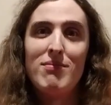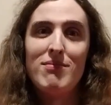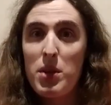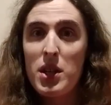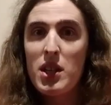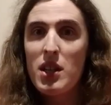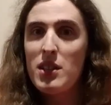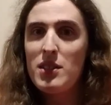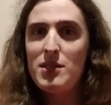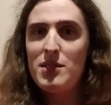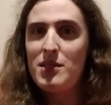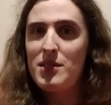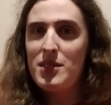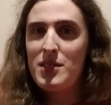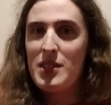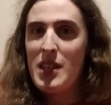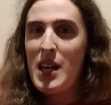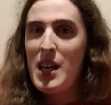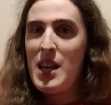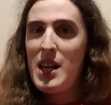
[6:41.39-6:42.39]

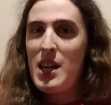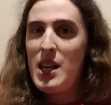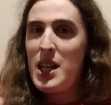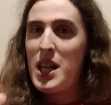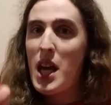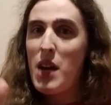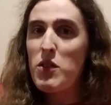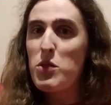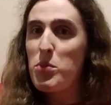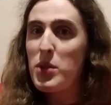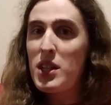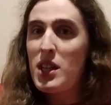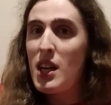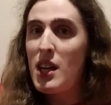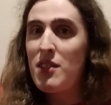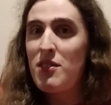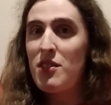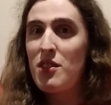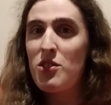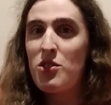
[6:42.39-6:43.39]
because everybody
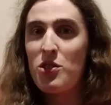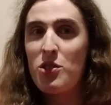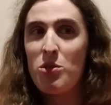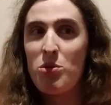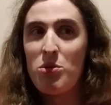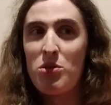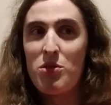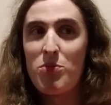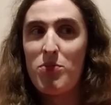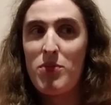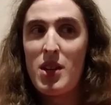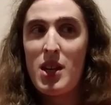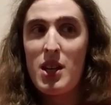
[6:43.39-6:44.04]
has issues.